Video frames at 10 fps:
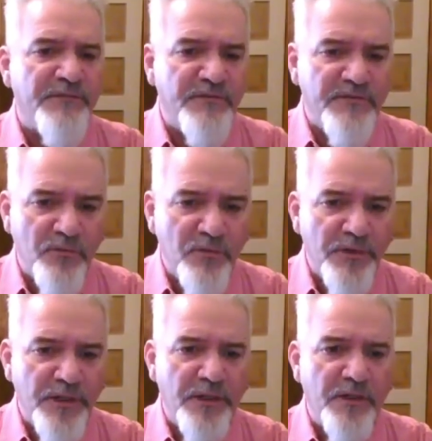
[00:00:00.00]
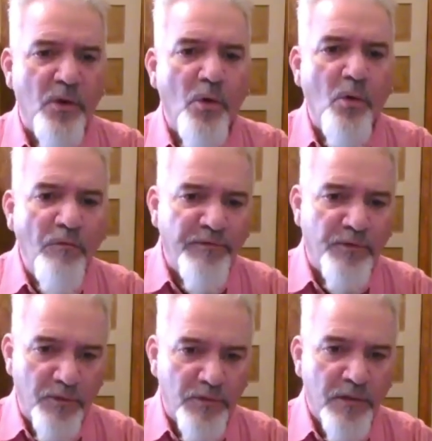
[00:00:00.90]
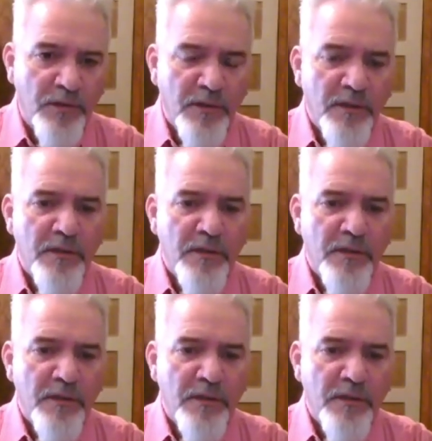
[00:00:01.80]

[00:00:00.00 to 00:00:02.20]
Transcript: authority over